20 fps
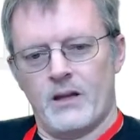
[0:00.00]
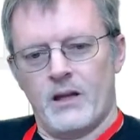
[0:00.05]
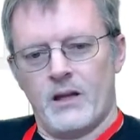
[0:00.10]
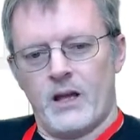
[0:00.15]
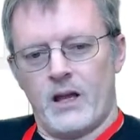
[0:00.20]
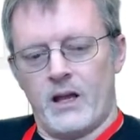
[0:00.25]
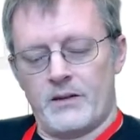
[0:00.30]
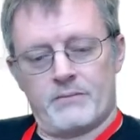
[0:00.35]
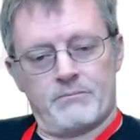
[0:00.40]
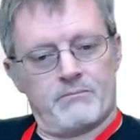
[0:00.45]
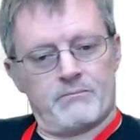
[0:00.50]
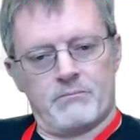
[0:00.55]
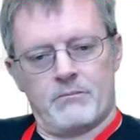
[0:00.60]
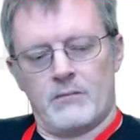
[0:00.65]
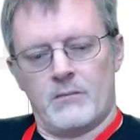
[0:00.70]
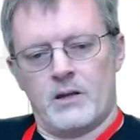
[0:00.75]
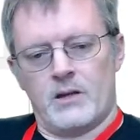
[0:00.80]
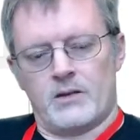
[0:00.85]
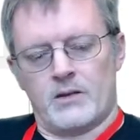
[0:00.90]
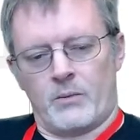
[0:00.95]
and
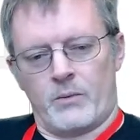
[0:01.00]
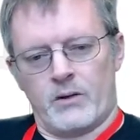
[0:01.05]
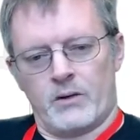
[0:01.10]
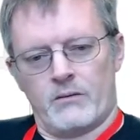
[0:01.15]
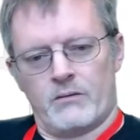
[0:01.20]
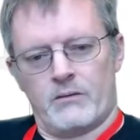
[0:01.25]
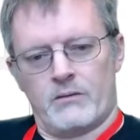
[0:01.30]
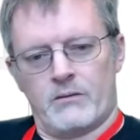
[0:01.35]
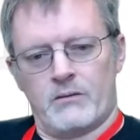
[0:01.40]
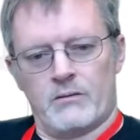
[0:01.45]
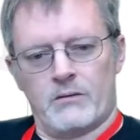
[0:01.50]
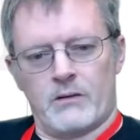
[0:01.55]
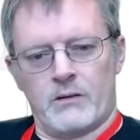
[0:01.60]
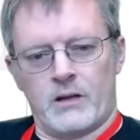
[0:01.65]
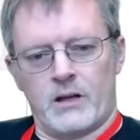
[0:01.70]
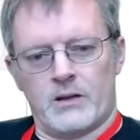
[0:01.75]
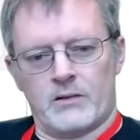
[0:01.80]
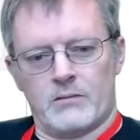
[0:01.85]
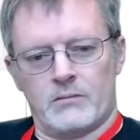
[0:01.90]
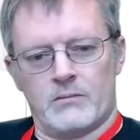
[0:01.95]
someone
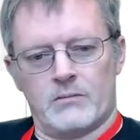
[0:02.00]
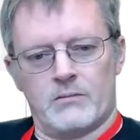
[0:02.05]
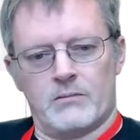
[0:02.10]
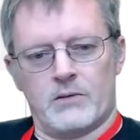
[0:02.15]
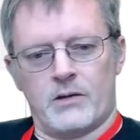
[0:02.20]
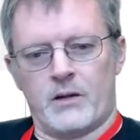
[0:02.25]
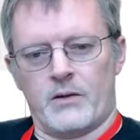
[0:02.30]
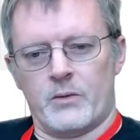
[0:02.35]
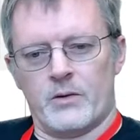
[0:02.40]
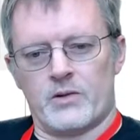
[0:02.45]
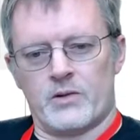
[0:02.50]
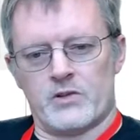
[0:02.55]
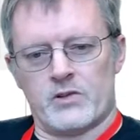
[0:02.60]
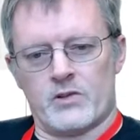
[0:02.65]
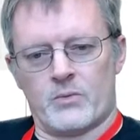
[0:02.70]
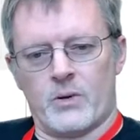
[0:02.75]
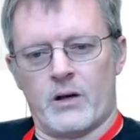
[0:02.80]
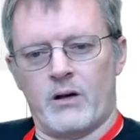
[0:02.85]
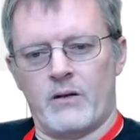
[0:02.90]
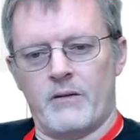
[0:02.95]
has done the research as
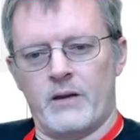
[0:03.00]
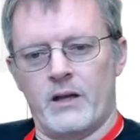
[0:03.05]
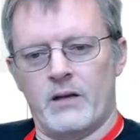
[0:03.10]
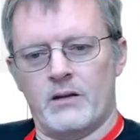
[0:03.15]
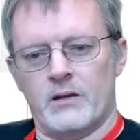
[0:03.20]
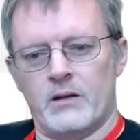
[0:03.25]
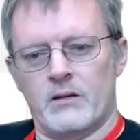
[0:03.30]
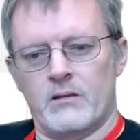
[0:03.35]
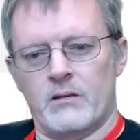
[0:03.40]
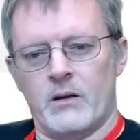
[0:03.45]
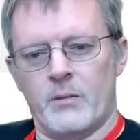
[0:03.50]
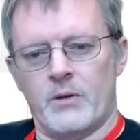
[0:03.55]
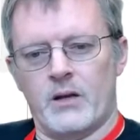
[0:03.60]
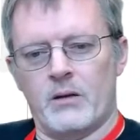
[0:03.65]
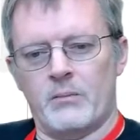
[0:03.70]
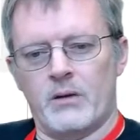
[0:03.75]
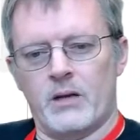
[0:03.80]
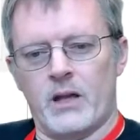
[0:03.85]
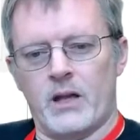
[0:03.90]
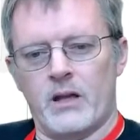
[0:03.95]
well. And they did
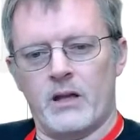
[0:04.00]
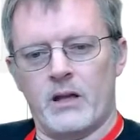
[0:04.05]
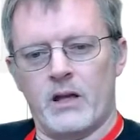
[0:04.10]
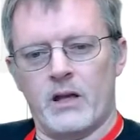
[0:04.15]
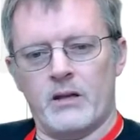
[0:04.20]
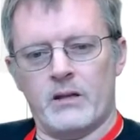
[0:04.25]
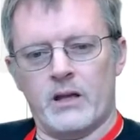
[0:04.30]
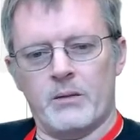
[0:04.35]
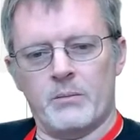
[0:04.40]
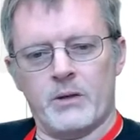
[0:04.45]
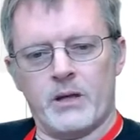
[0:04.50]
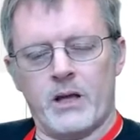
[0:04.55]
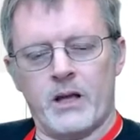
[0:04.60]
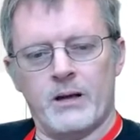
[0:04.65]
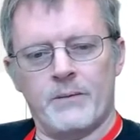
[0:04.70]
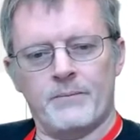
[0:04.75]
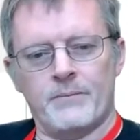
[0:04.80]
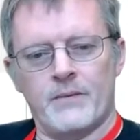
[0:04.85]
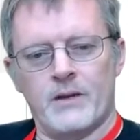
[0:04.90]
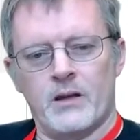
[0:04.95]
WNBA and
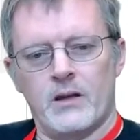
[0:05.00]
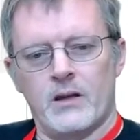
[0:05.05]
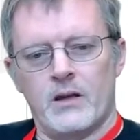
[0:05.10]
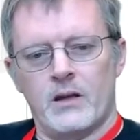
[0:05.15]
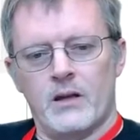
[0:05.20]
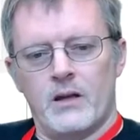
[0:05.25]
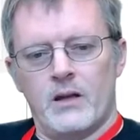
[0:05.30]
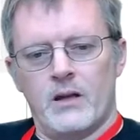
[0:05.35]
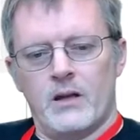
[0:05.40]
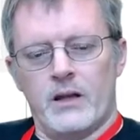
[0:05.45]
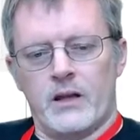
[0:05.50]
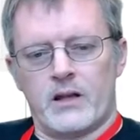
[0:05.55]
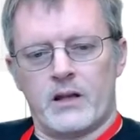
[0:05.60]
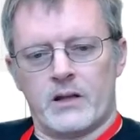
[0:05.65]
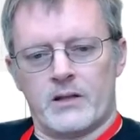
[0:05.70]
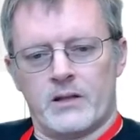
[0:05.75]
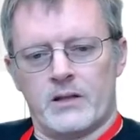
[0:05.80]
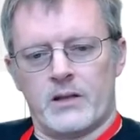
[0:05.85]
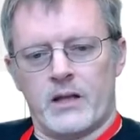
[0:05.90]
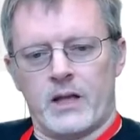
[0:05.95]
NBA. They
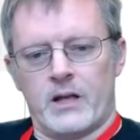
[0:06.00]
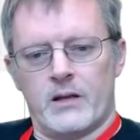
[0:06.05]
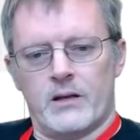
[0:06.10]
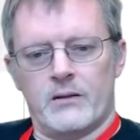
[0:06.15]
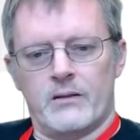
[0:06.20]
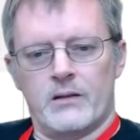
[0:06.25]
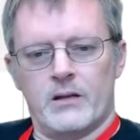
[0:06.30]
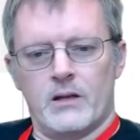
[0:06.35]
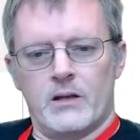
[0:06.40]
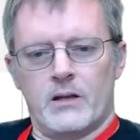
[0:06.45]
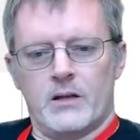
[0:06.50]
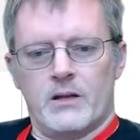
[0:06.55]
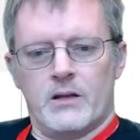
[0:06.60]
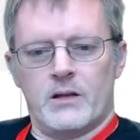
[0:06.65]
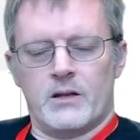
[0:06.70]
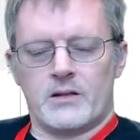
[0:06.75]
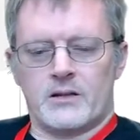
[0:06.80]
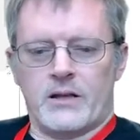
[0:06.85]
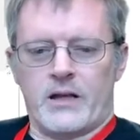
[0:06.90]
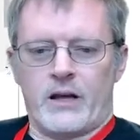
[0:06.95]
collected data.
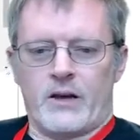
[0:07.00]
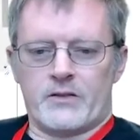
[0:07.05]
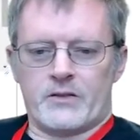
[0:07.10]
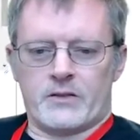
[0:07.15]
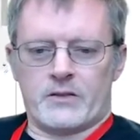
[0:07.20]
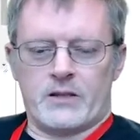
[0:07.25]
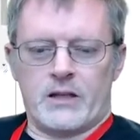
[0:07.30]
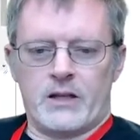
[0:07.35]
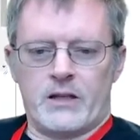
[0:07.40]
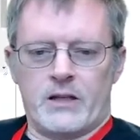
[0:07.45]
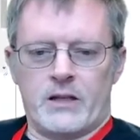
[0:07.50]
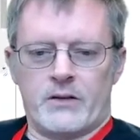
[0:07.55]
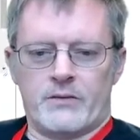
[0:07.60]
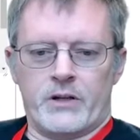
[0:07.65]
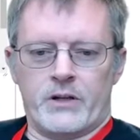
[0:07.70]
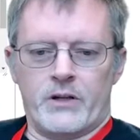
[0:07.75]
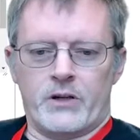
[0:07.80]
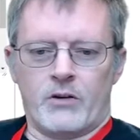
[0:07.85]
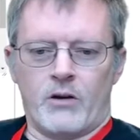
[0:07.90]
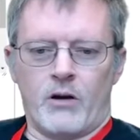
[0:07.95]
This layout is slightly different.
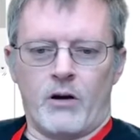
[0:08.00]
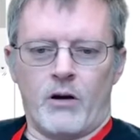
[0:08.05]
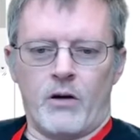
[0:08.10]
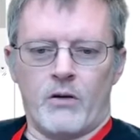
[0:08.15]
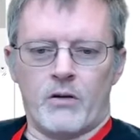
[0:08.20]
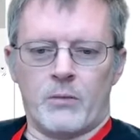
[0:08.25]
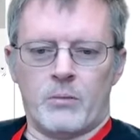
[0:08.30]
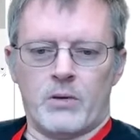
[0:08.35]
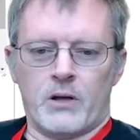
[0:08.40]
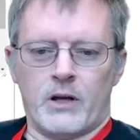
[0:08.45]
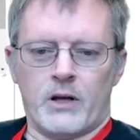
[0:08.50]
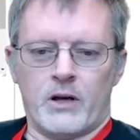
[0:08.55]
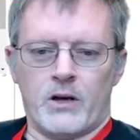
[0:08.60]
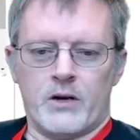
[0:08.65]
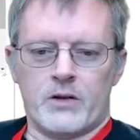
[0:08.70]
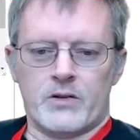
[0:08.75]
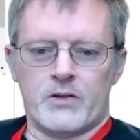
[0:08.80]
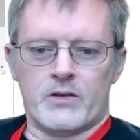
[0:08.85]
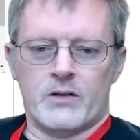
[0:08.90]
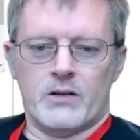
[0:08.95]
Here are all the
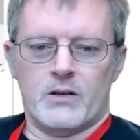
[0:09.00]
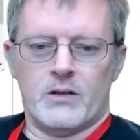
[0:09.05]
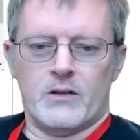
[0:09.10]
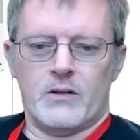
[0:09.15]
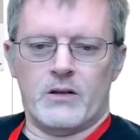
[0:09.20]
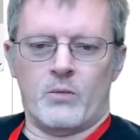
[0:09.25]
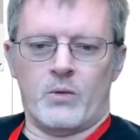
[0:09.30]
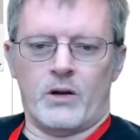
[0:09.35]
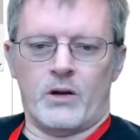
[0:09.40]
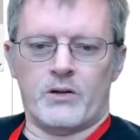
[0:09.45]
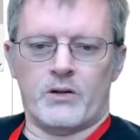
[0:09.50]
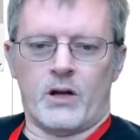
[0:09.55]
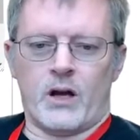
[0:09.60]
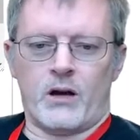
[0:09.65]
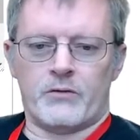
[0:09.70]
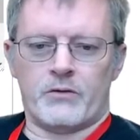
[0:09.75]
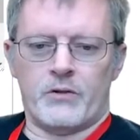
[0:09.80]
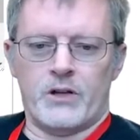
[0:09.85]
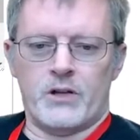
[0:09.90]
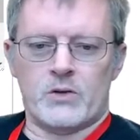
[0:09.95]
players, one
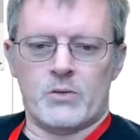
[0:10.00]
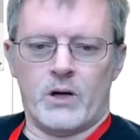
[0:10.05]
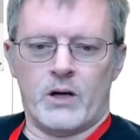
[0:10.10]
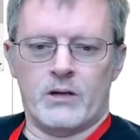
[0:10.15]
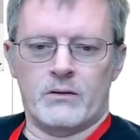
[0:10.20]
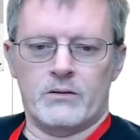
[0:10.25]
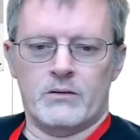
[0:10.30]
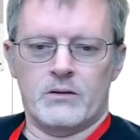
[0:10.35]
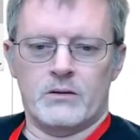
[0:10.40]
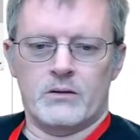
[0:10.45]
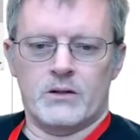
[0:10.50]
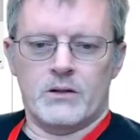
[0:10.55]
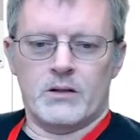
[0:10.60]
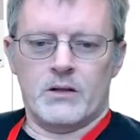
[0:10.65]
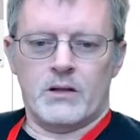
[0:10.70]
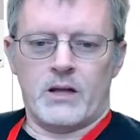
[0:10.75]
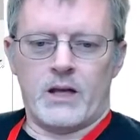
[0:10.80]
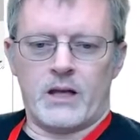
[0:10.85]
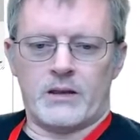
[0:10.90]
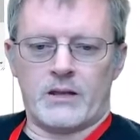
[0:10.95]
dot for each one
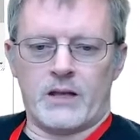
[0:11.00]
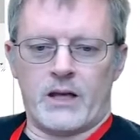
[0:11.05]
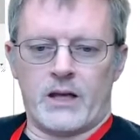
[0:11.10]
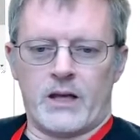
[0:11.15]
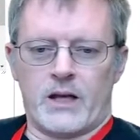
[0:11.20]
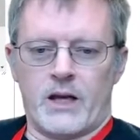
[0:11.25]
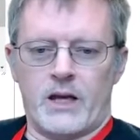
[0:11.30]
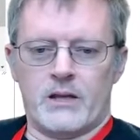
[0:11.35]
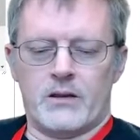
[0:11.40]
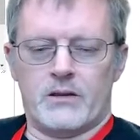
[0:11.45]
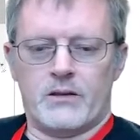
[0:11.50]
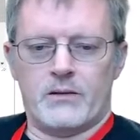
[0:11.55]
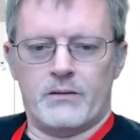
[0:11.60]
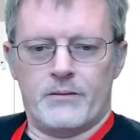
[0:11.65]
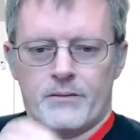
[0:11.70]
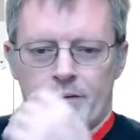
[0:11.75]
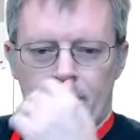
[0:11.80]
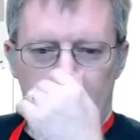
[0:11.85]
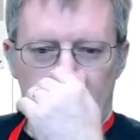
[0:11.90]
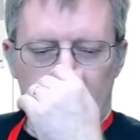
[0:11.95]
at that height,
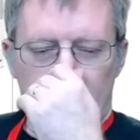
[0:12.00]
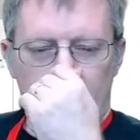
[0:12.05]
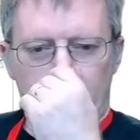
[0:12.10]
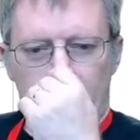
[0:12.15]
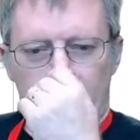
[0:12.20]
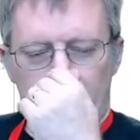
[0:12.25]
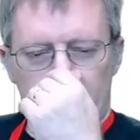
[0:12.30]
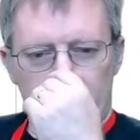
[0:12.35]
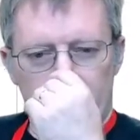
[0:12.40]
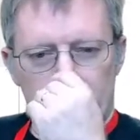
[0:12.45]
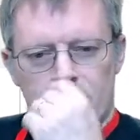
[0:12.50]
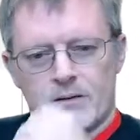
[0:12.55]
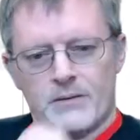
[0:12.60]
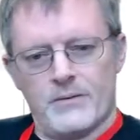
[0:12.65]
and